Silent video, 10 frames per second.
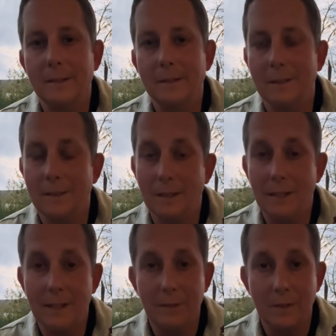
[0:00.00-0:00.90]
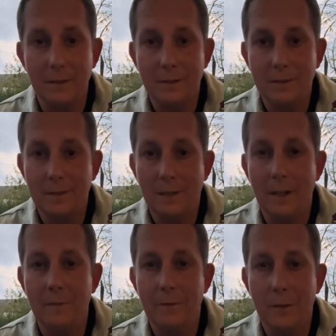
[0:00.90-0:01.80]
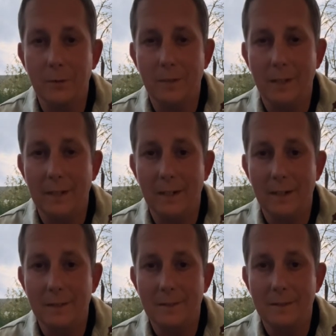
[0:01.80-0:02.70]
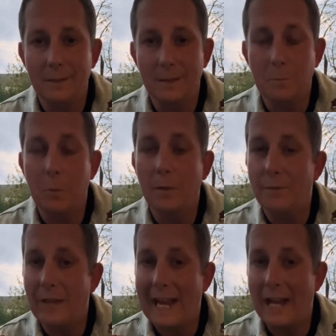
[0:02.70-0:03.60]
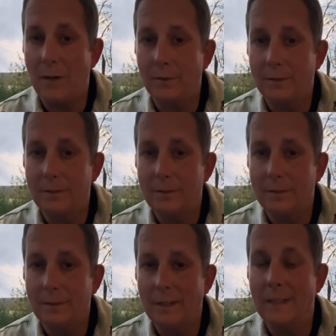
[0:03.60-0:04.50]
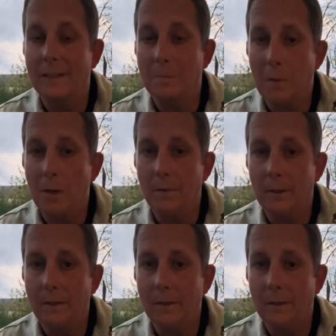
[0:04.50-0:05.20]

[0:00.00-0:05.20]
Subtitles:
the deliverance of those lyrics is profound and it's moving.